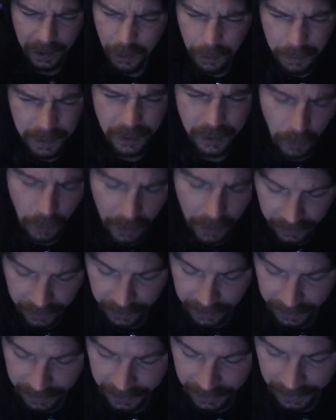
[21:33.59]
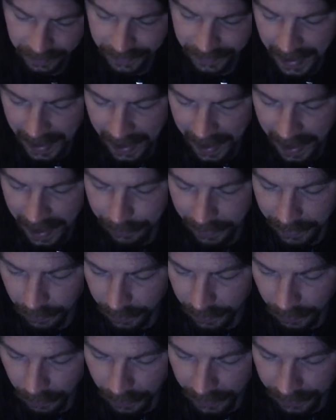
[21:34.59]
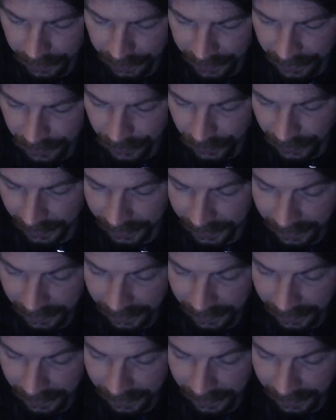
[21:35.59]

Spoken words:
Nobody's watching this. Like, we don't want to watch this shit.